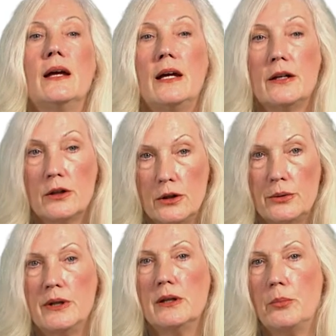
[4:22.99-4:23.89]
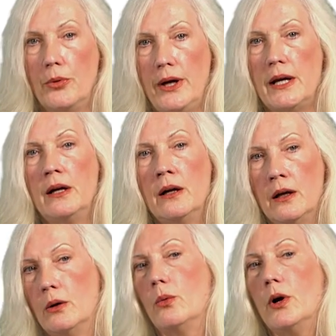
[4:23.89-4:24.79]
including the brain,
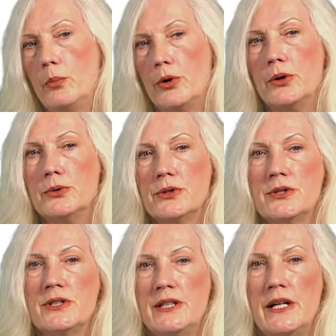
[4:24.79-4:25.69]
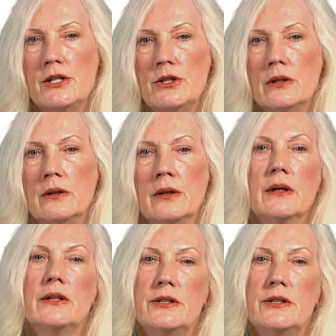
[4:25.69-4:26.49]
where it produces sedation,